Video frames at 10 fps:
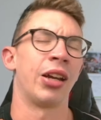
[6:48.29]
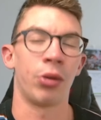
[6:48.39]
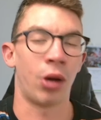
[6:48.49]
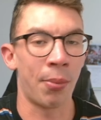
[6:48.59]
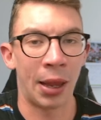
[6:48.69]

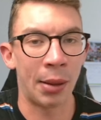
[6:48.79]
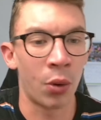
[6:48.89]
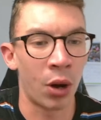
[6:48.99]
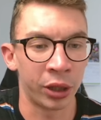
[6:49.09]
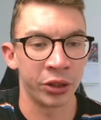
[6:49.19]
I'm playing a
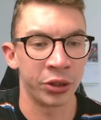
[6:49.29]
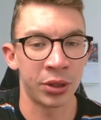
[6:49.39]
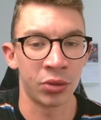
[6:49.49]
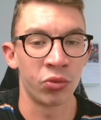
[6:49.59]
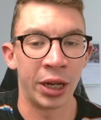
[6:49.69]
wildcard, so it
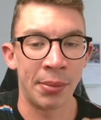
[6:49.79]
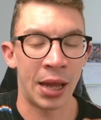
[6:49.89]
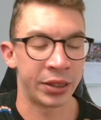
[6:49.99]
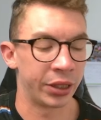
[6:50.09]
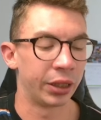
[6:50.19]
doesn't really
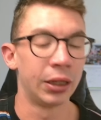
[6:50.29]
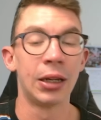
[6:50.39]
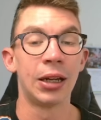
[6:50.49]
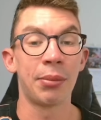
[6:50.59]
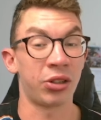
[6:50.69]
matter.
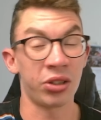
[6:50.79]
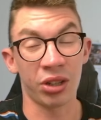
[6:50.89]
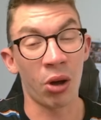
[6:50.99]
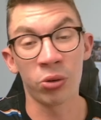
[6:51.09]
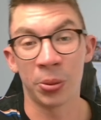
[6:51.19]
But I
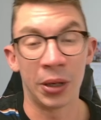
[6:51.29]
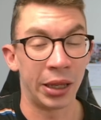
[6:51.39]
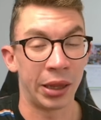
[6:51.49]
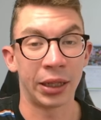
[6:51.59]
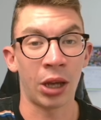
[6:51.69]
just
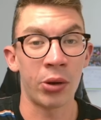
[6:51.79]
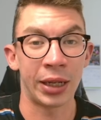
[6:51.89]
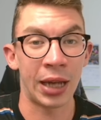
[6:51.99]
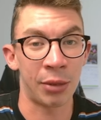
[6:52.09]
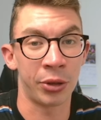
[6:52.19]
ultimately think Cody
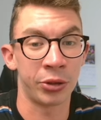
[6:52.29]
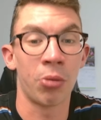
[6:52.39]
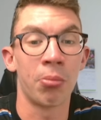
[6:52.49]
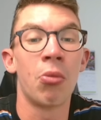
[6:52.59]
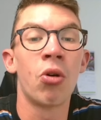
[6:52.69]
Gakpo's
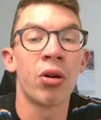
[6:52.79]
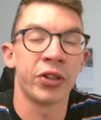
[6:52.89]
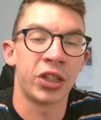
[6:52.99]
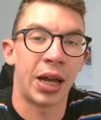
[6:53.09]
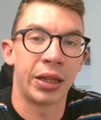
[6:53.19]
got more of
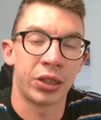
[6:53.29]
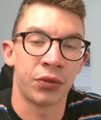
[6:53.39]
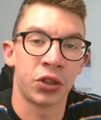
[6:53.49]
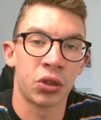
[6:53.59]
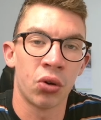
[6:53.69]
a chance
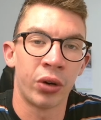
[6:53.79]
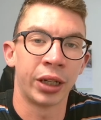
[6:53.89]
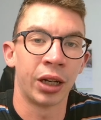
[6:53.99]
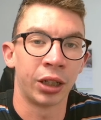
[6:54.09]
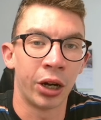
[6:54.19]
of
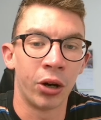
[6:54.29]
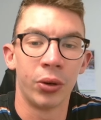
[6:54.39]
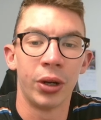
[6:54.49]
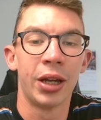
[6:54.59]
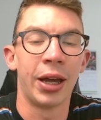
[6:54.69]
scoring a
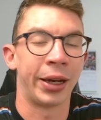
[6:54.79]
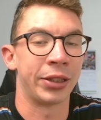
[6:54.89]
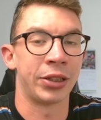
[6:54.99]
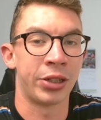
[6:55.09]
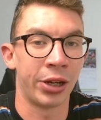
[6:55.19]
goal
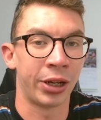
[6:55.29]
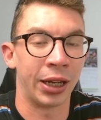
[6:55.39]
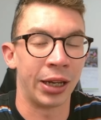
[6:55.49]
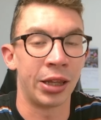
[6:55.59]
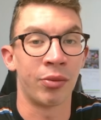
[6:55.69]
against
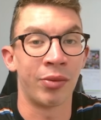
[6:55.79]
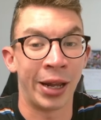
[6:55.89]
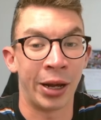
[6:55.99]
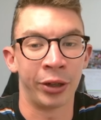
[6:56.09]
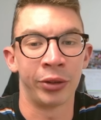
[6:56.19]
Turkey than
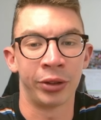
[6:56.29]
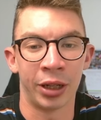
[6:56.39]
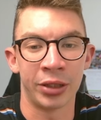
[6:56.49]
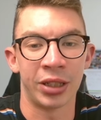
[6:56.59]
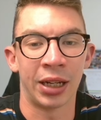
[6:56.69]
Ronaldo
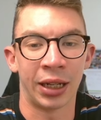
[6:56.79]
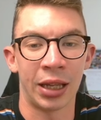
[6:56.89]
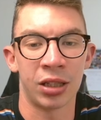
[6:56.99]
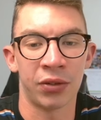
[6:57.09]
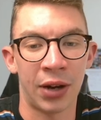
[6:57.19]
does
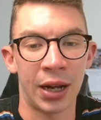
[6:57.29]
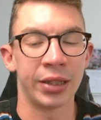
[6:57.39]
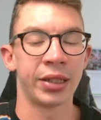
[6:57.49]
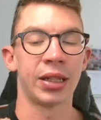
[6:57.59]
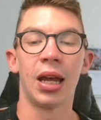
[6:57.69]
against
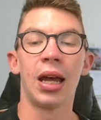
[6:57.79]
France.